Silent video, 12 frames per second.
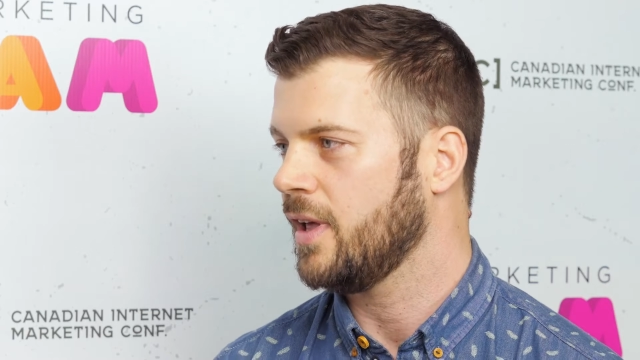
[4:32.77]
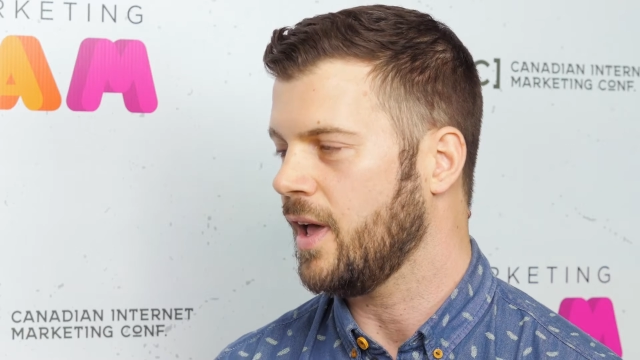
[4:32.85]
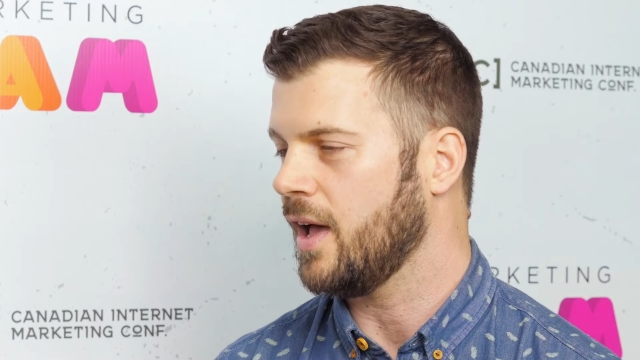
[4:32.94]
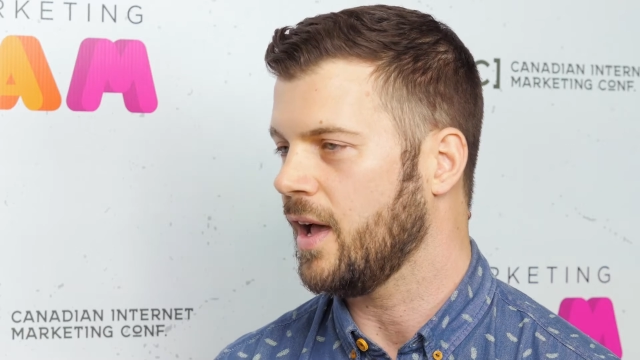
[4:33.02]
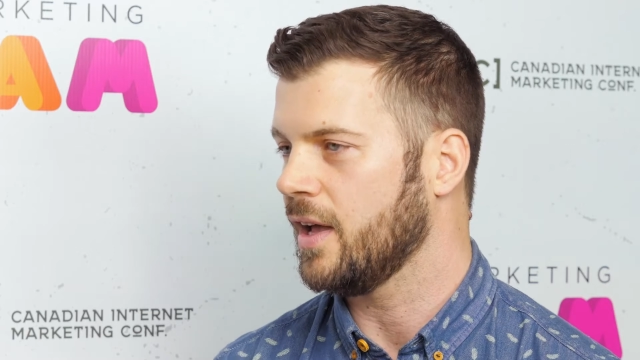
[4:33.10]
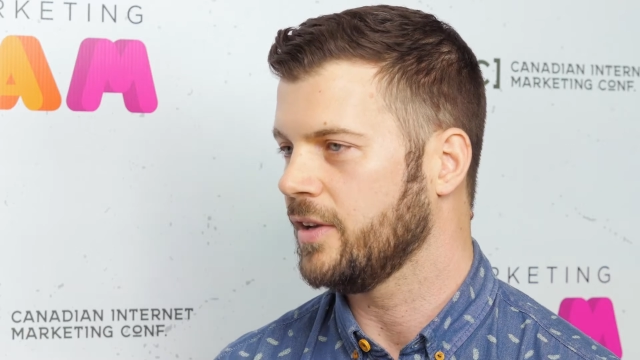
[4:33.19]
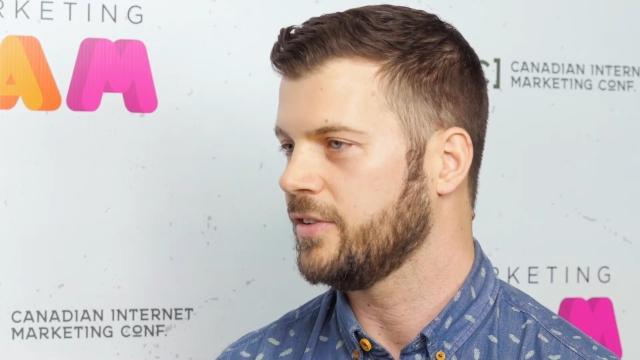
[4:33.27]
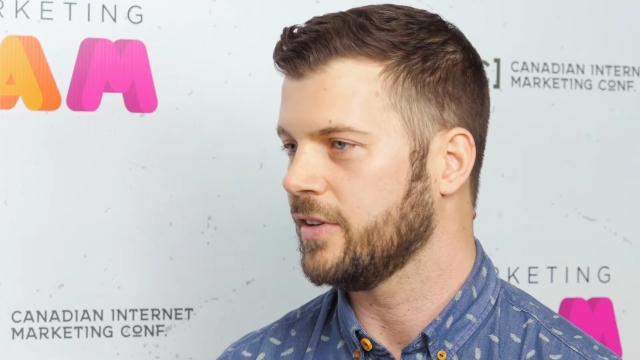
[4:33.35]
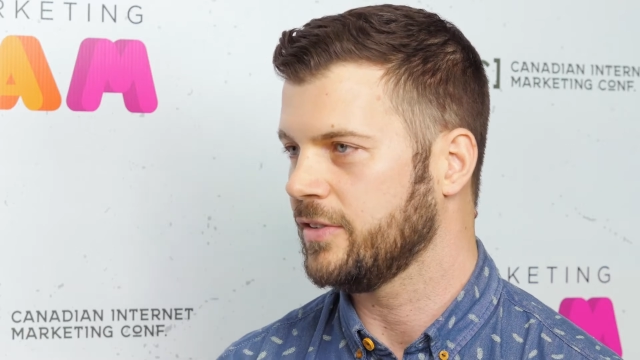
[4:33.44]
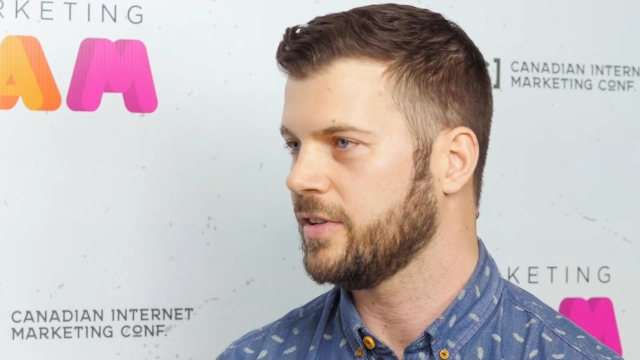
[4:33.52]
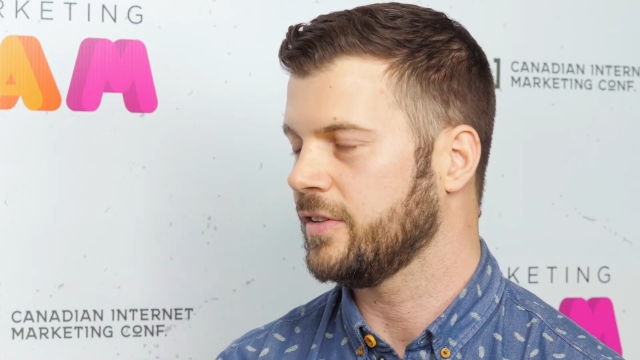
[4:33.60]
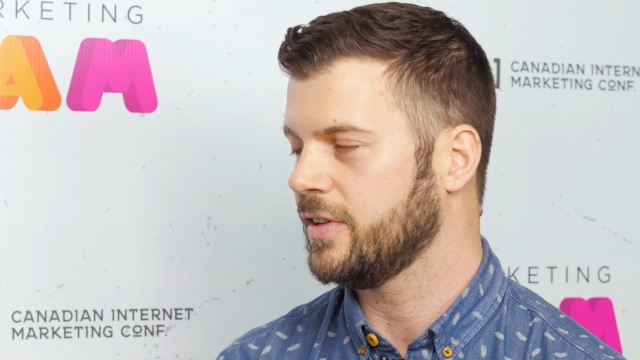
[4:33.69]

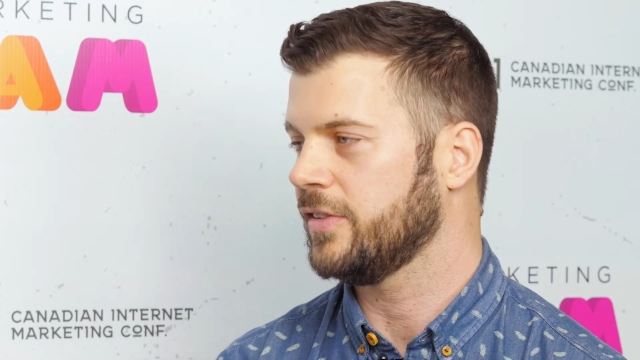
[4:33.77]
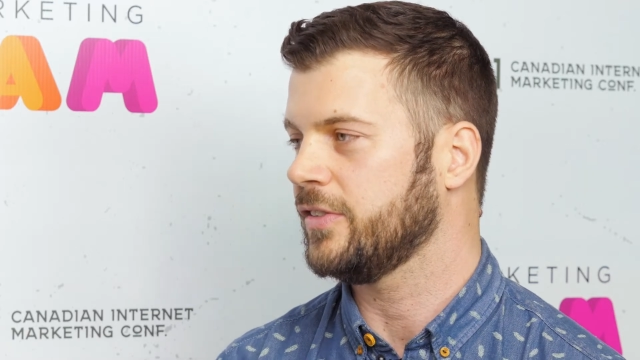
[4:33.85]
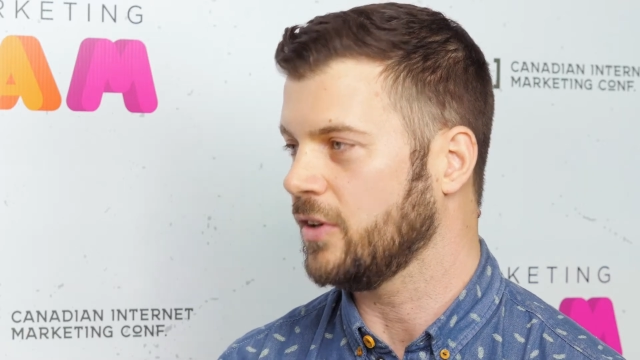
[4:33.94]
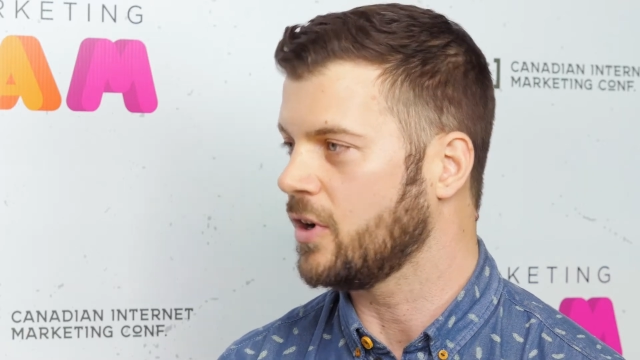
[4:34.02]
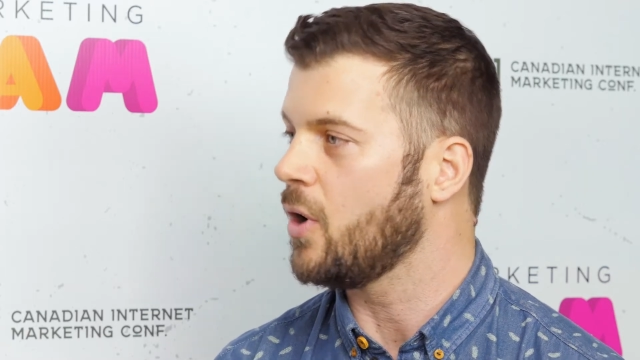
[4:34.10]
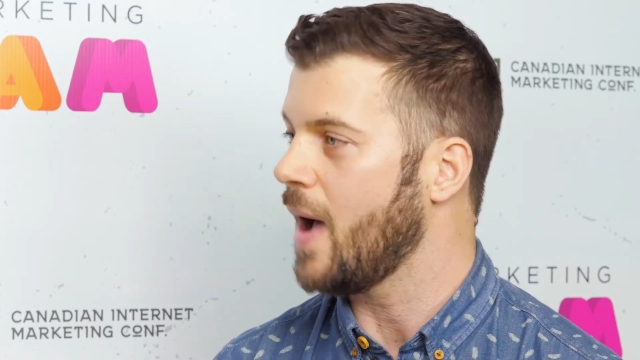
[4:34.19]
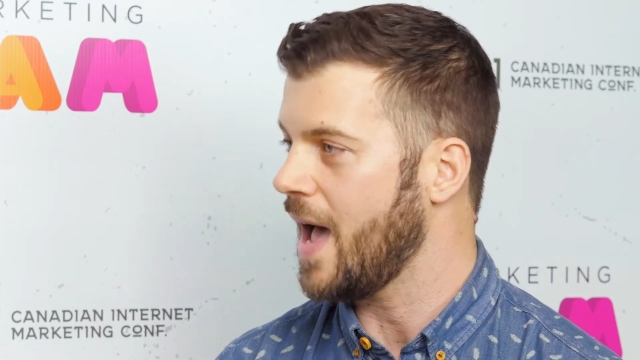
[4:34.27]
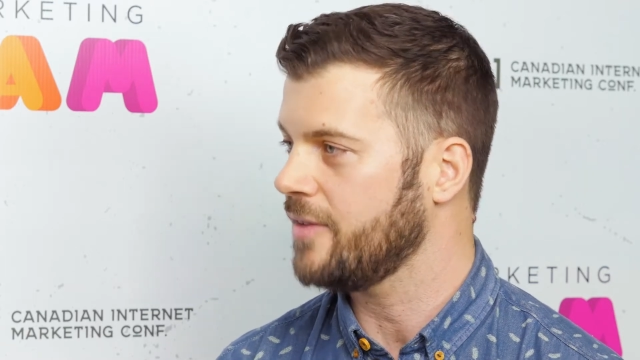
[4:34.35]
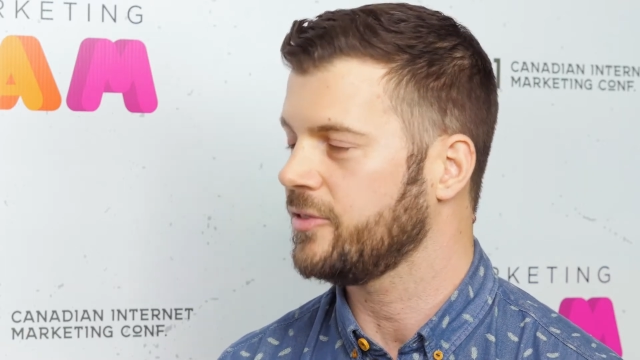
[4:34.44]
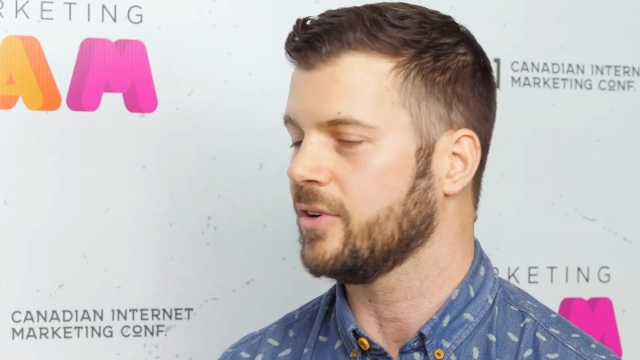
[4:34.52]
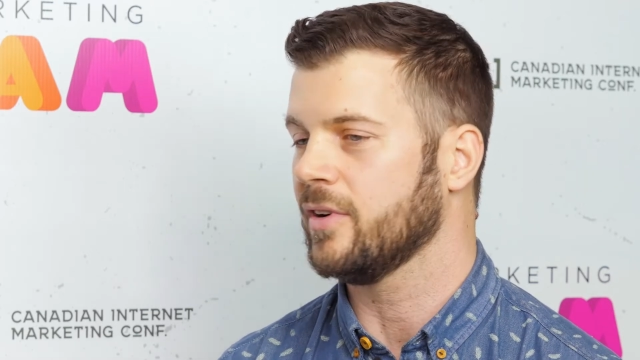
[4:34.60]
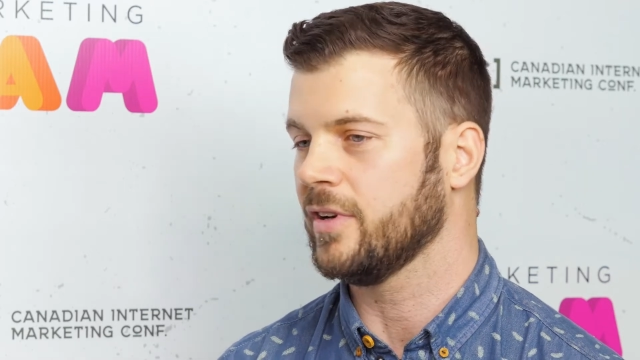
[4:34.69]
go
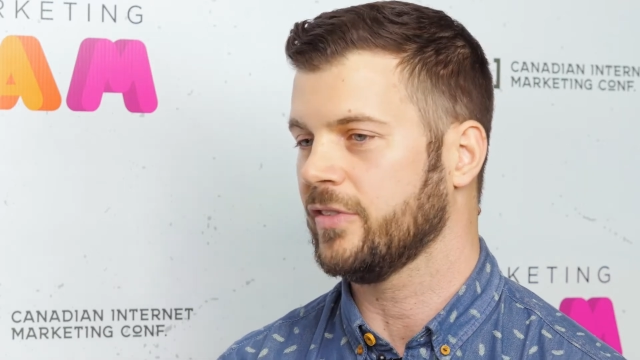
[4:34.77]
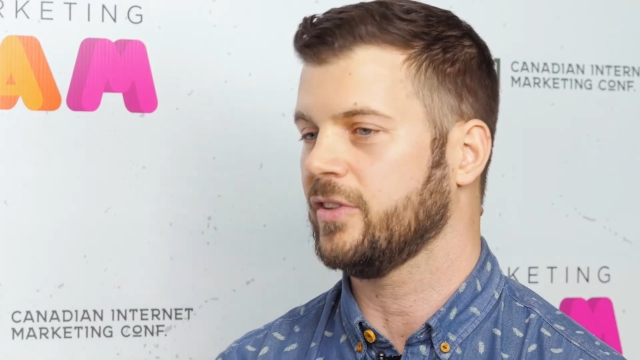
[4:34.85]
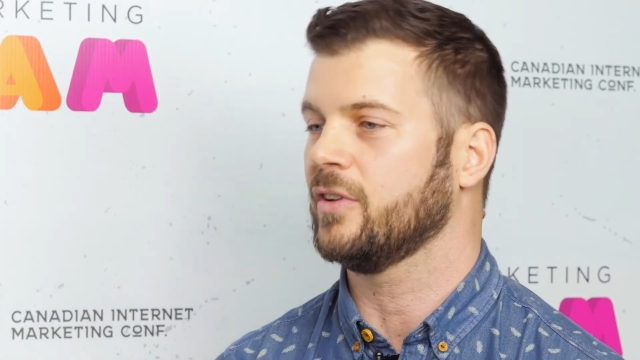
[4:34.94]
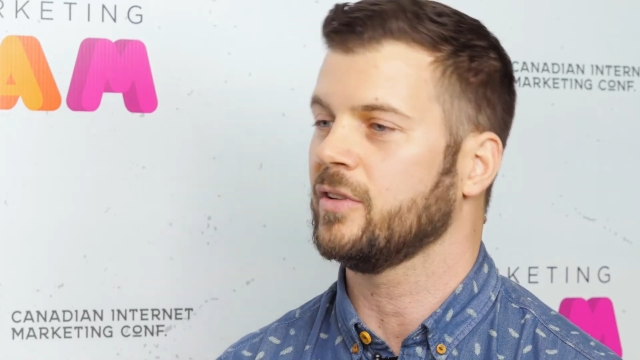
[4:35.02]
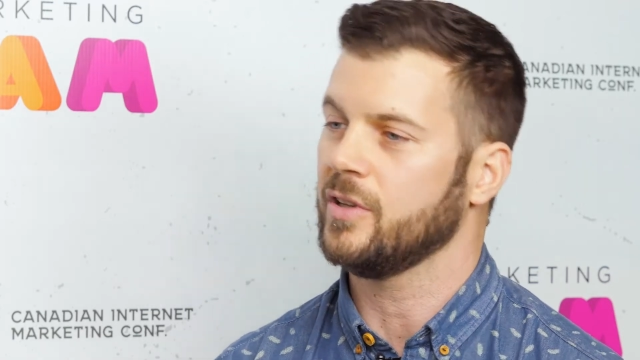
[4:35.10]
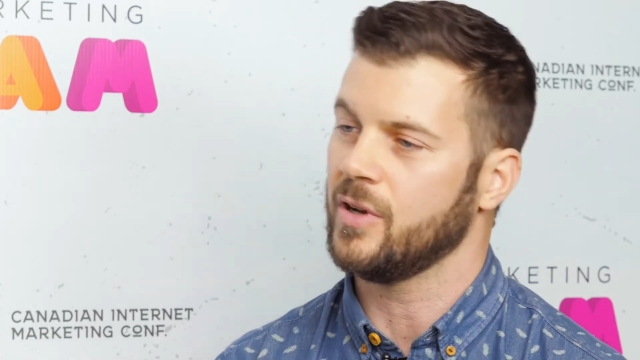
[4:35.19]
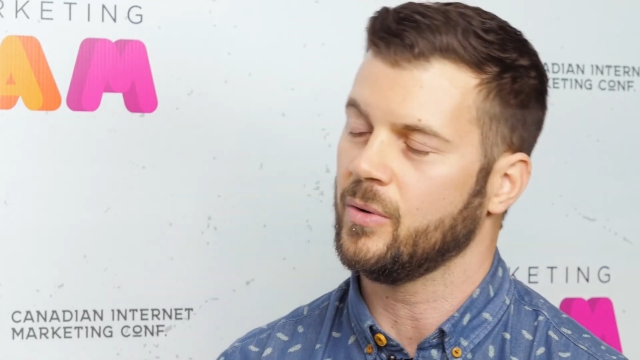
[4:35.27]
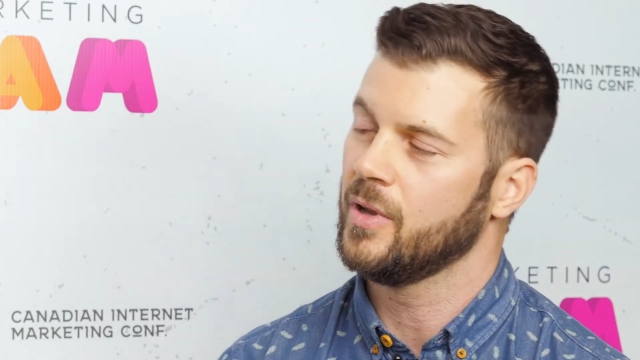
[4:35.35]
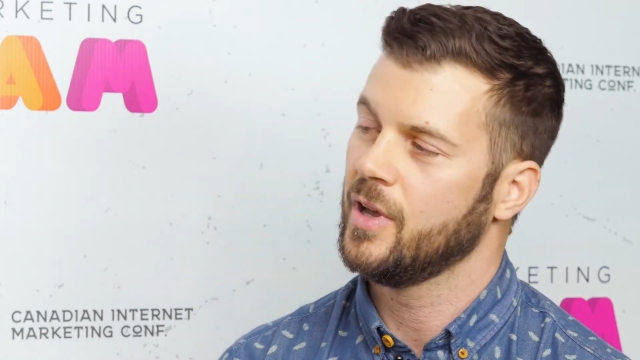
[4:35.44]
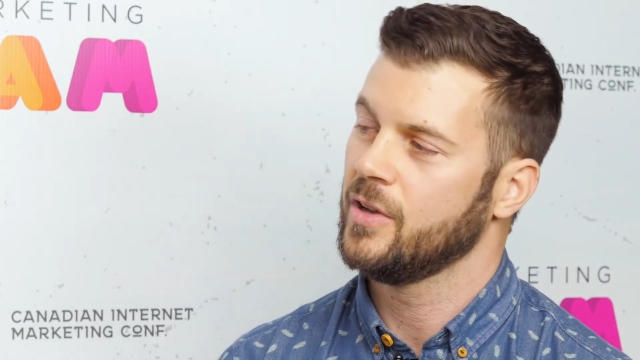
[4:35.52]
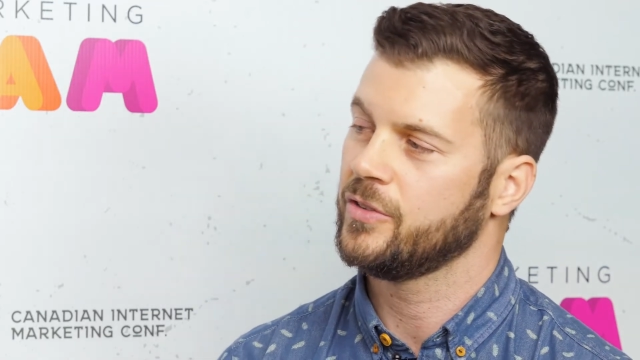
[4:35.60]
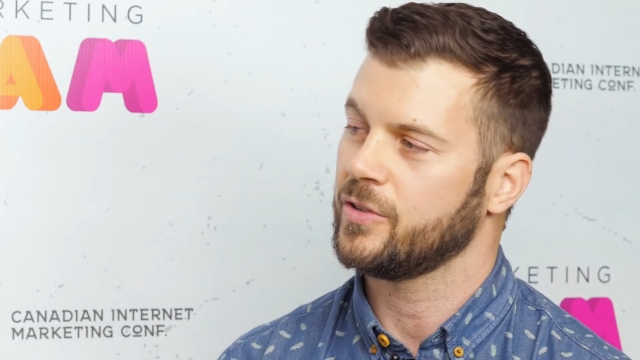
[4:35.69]
after and to still
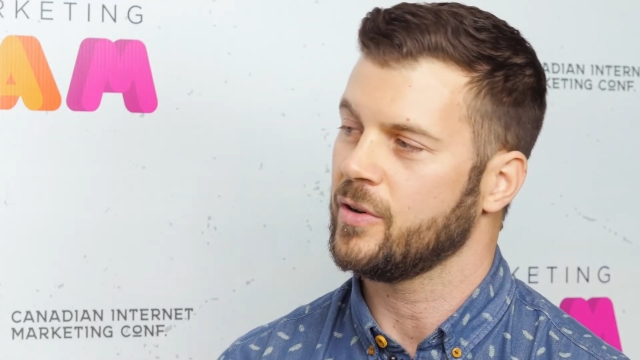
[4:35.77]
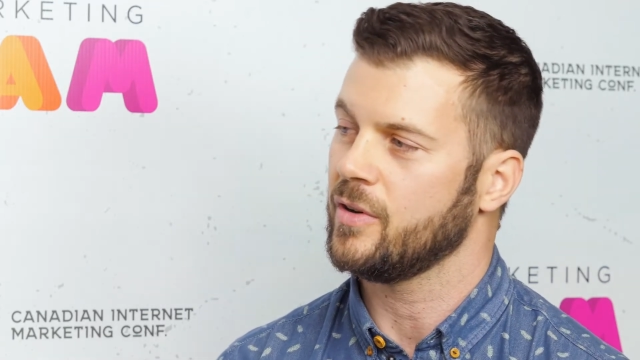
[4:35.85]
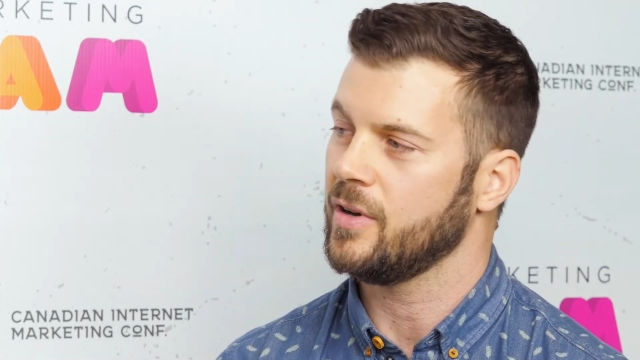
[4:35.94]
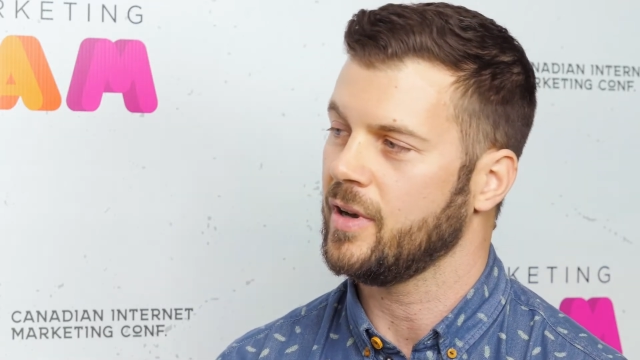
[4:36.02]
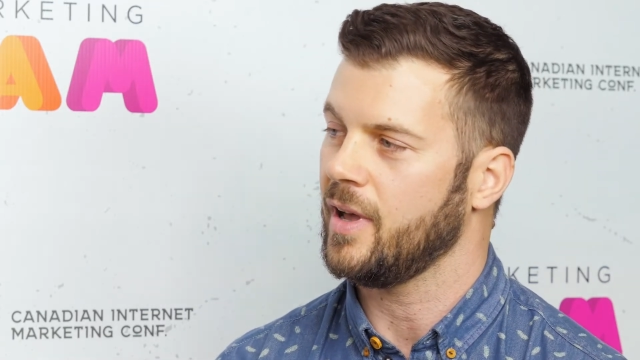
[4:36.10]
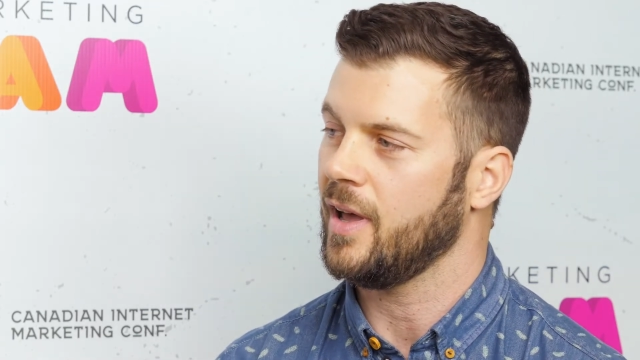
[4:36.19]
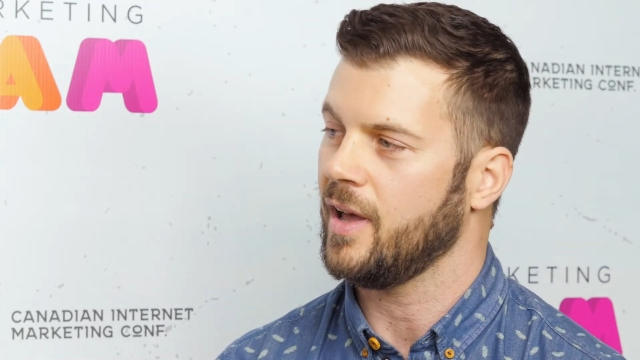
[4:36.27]
turn